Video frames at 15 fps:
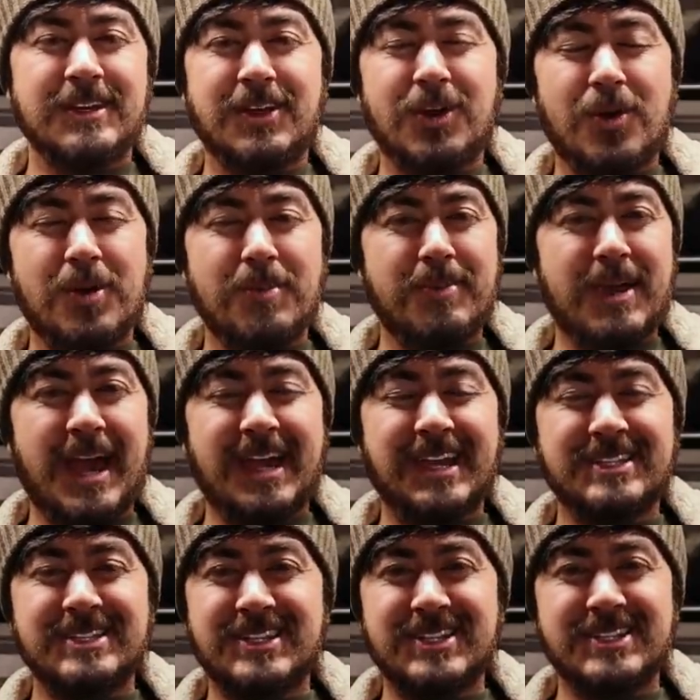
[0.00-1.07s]
going
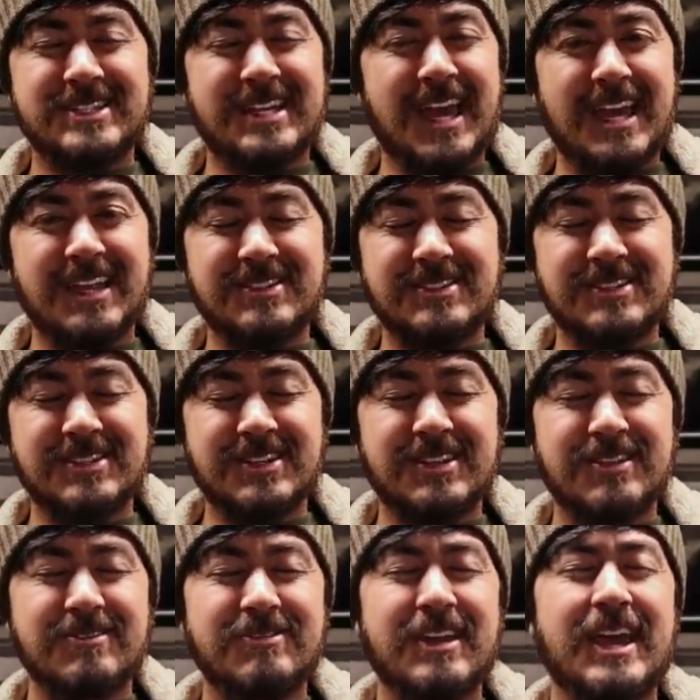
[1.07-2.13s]
back into your tent or
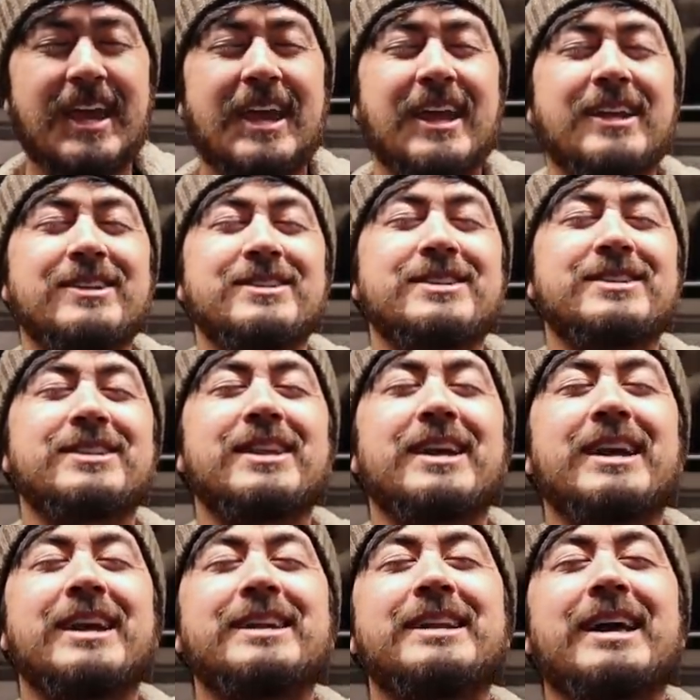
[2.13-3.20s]
the van and just
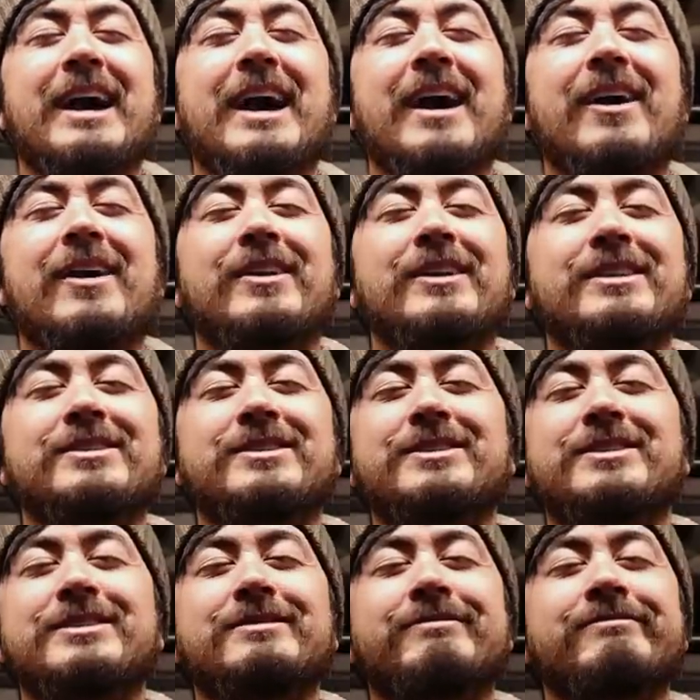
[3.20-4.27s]
laying down and
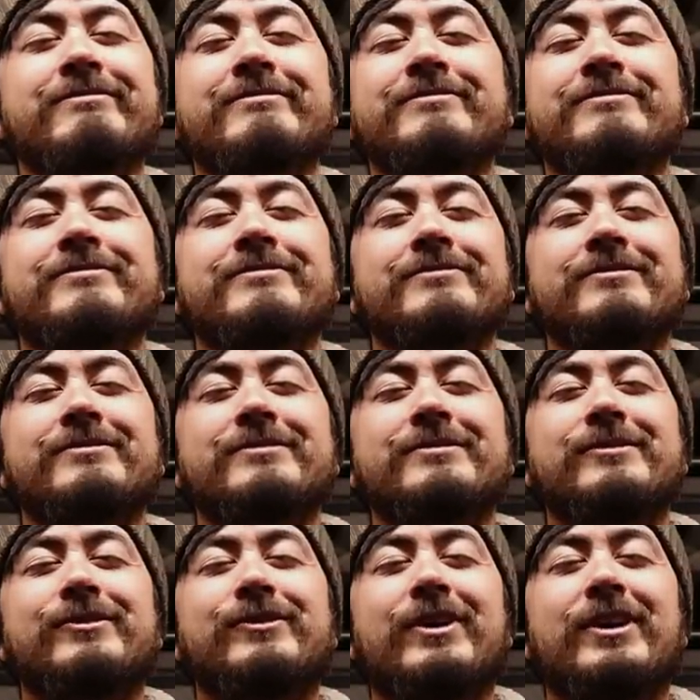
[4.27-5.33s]
just
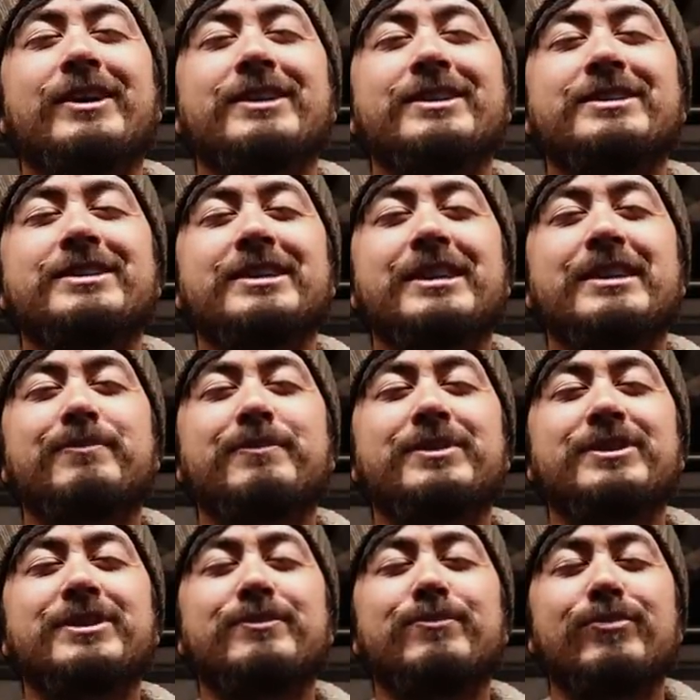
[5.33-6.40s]
falling asleep
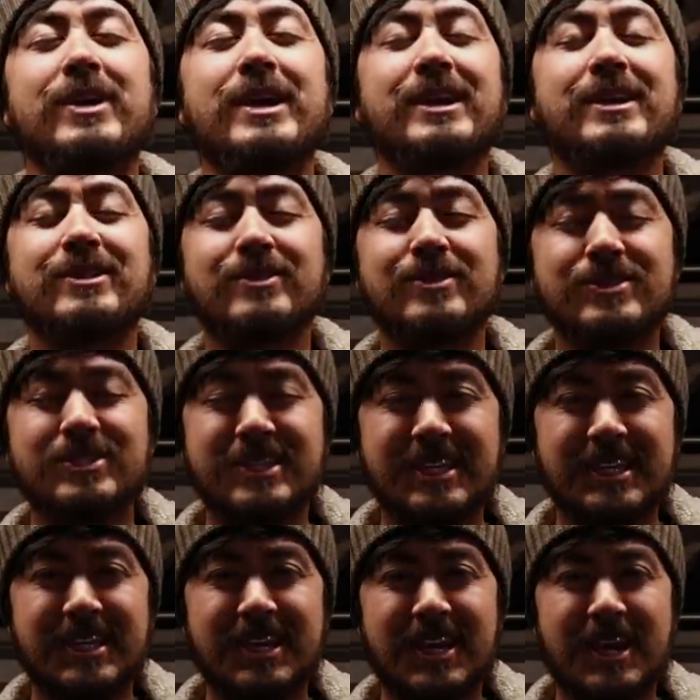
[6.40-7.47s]
and just breaking the
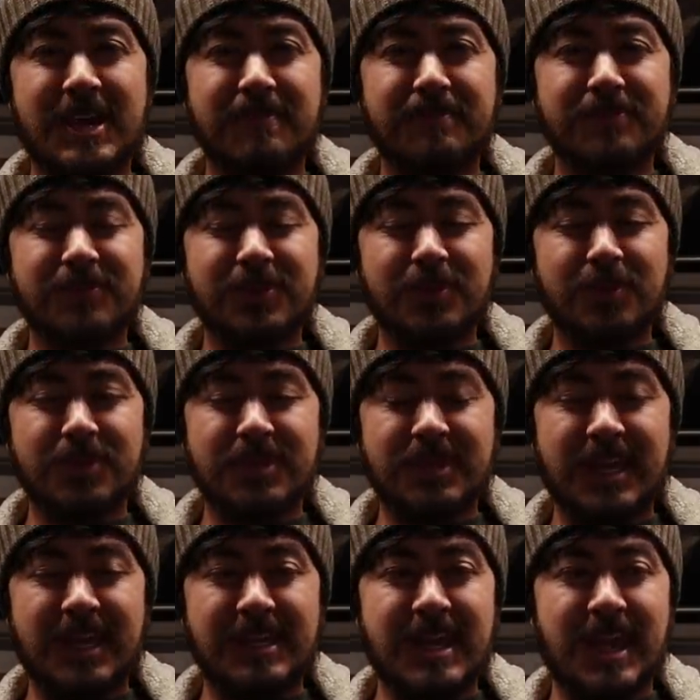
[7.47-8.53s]
routine up with
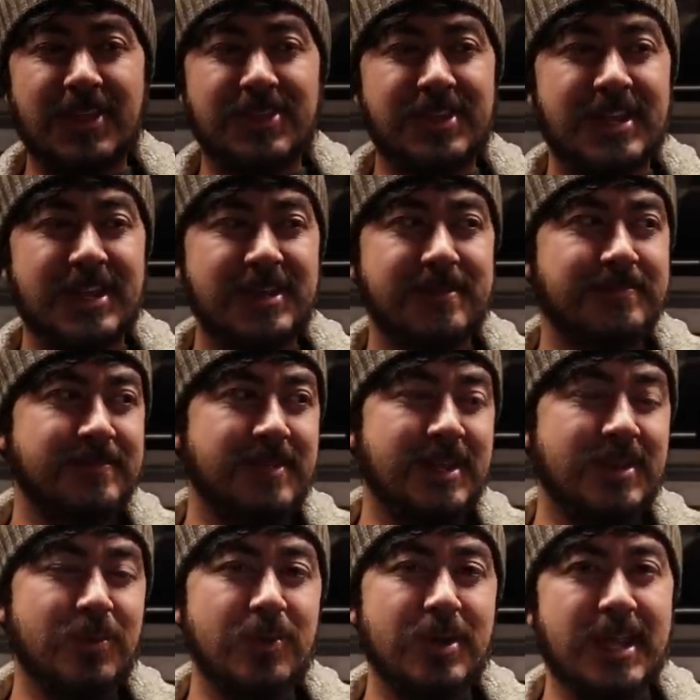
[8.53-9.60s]
getting out there
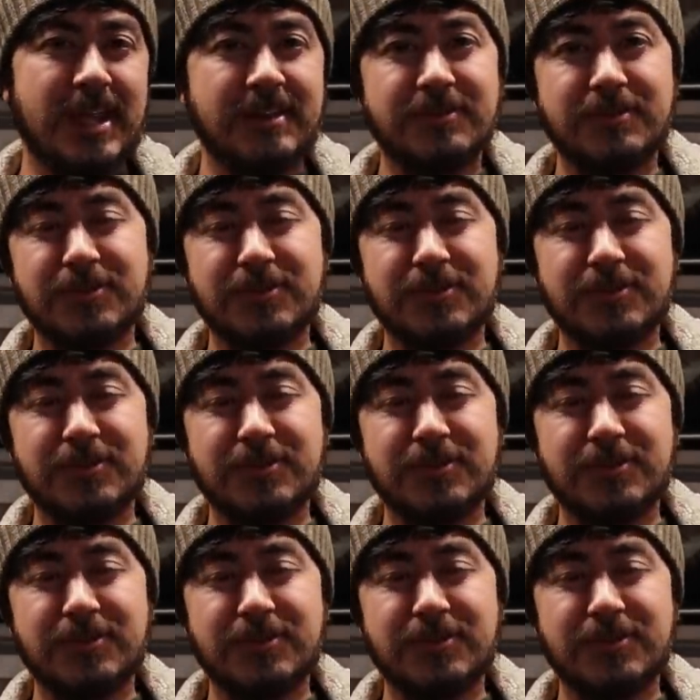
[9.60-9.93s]
and away